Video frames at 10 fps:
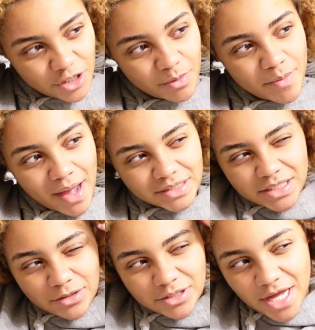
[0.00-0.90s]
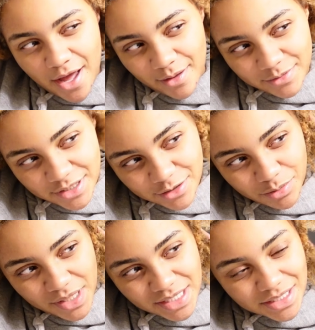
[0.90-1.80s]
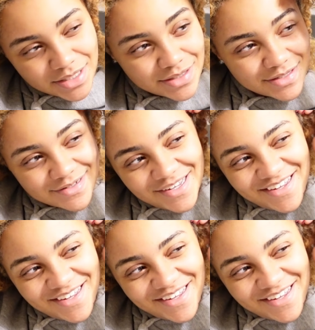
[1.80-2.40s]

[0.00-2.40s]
took me back to those times, those places,